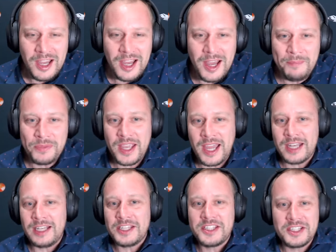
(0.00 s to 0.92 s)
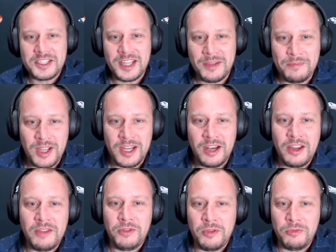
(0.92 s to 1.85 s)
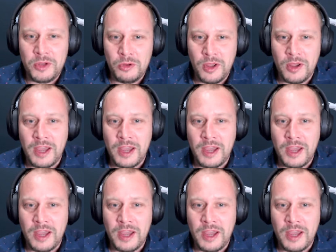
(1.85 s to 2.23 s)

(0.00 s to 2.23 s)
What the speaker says: And listeners, if you